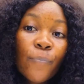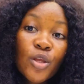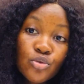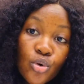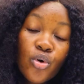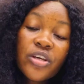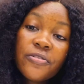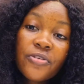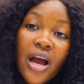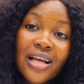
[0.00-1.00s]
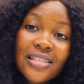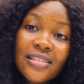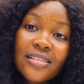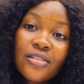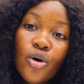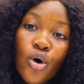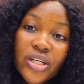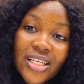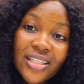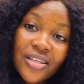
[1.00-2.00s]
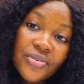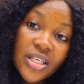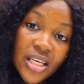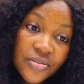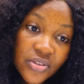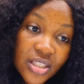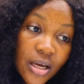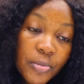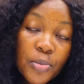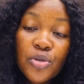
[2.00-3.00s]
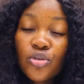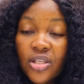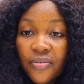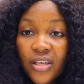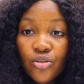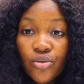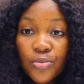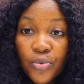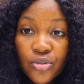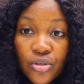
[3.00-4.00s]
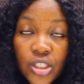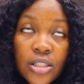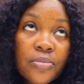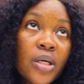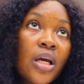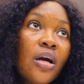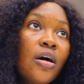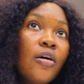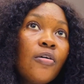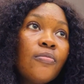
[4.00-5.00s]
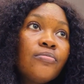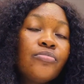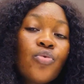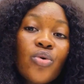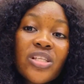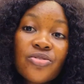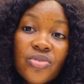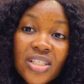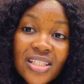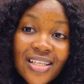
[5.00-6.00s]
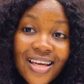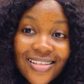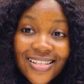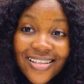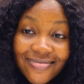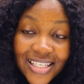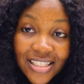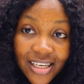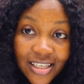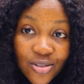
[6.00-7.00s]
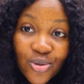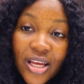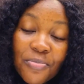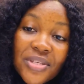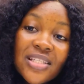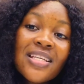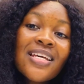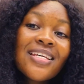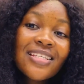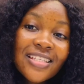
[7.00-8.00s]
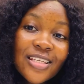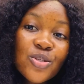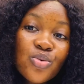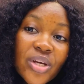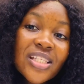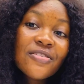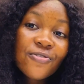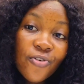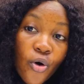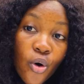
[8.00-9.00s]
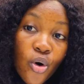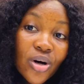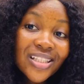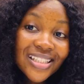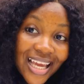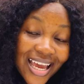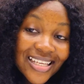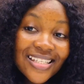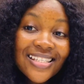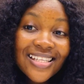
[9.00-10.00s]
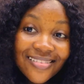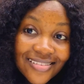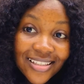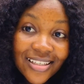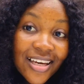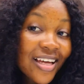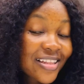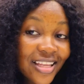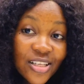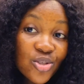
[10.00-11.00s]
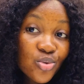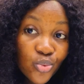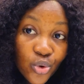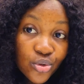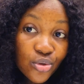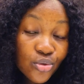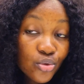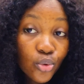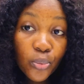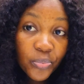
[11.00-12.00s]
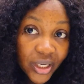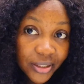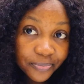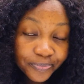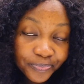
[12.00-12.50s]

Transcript: So if you're actually on a 3 years visa, maybe your certificate of sponsorship what is written there is 3 years. So that means 624 times 3. That is what you're paying.